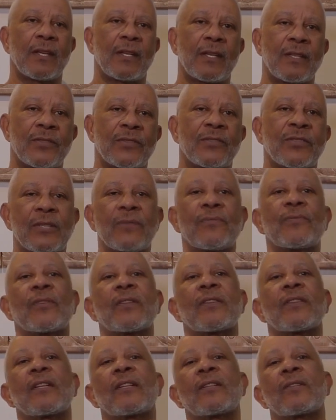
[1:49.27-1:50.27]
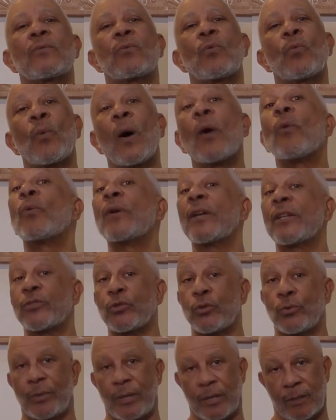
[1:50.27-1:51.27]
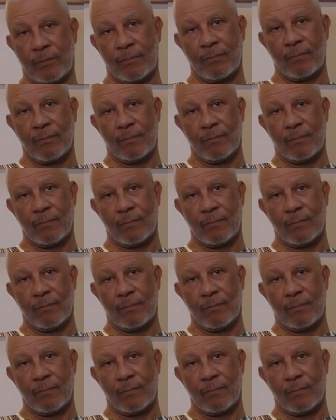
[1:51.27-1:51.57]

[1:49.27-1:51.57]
is different than what we are doing.